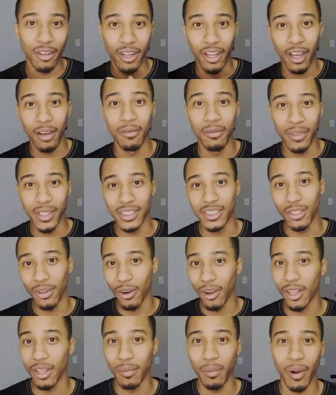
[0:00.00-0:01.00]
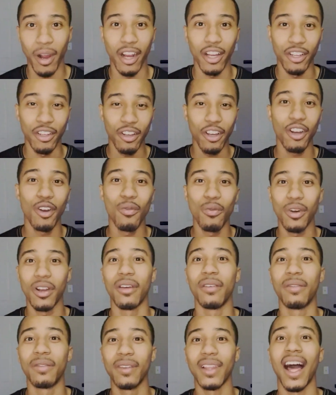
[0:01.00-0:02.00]
to come visit Orland Park, you're going to want
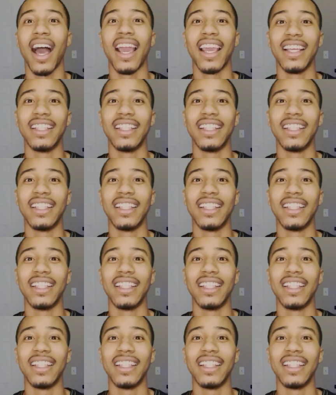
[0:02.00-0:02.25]
to fly